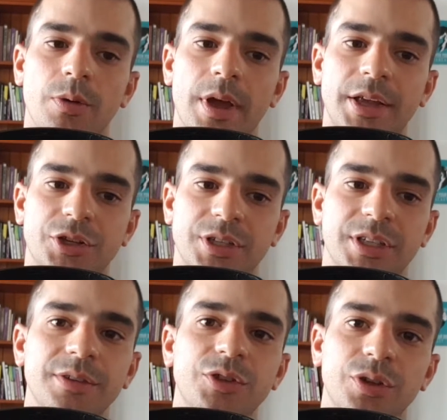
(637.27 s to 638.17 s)
it just
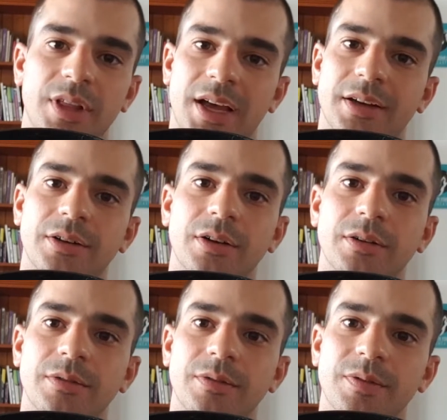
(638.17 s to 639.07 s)
gives you that
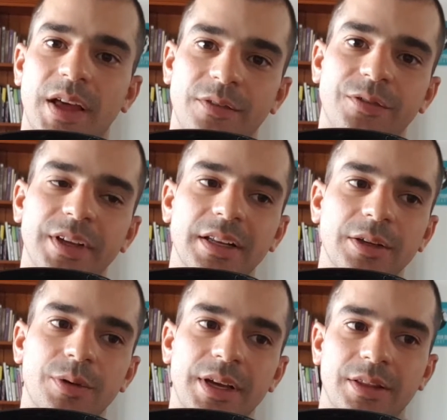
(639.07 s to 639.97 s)
feeling
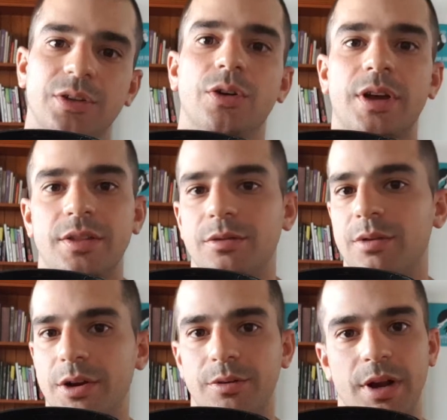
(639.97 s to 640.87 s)
where the dog can then
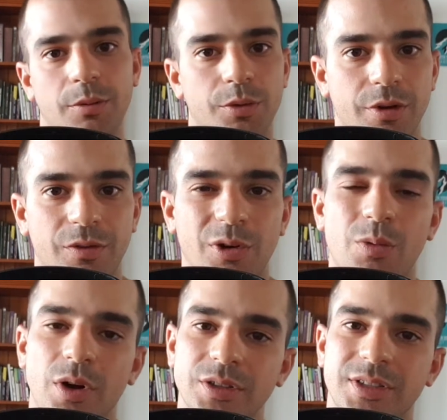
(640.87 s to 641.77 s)
run around wherever it
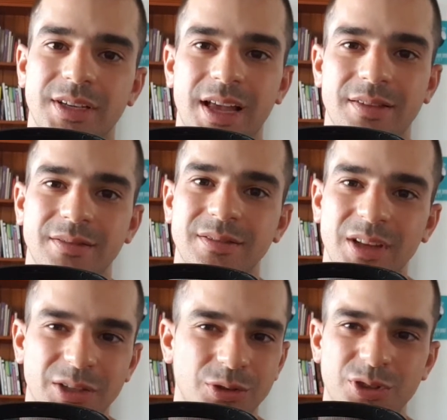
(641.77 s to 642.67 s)
wants. And
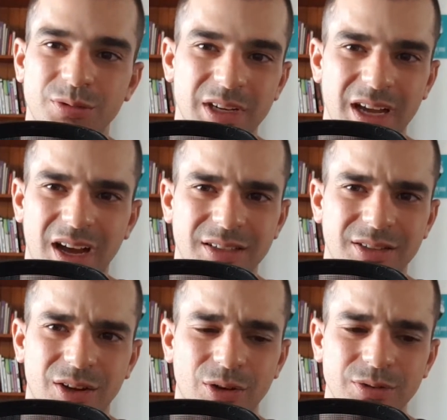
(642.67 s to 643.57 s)
it's also really hard to
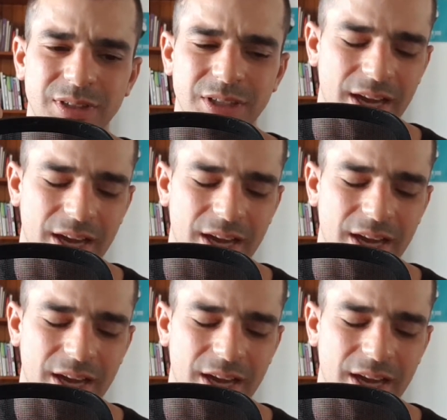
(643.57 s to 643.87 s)
hold in your